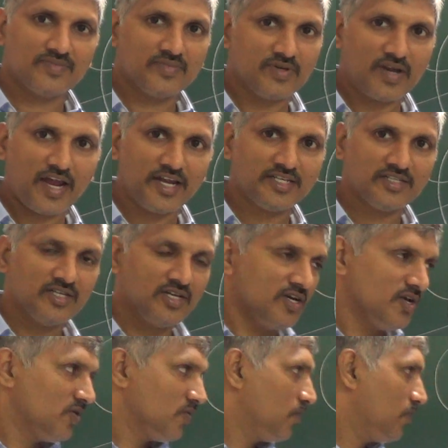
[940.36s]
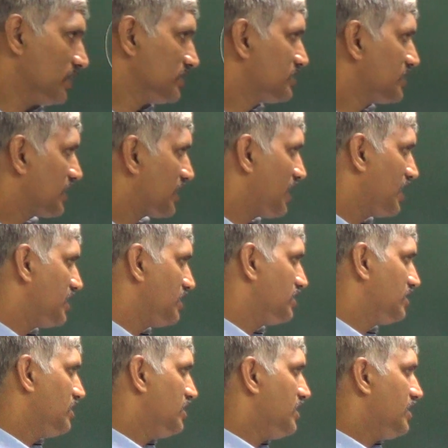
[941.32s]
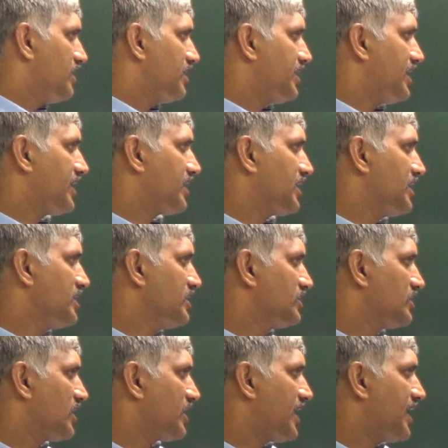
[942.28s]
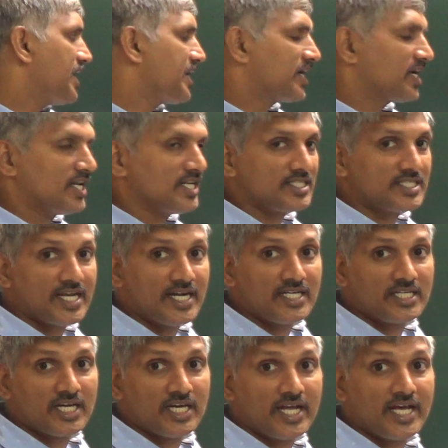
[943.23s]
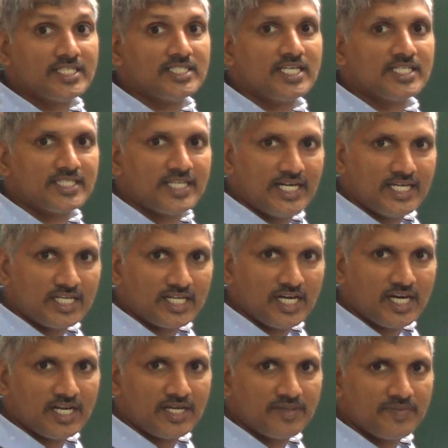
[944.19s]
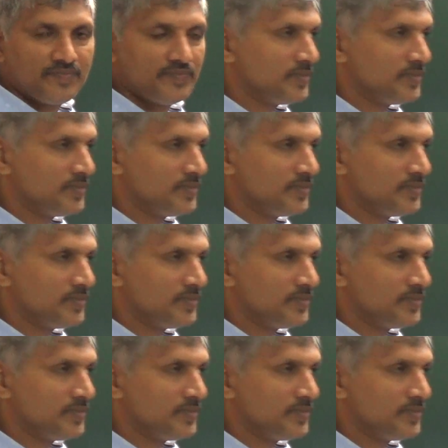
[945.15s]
right? Once again, taking the radical center as a center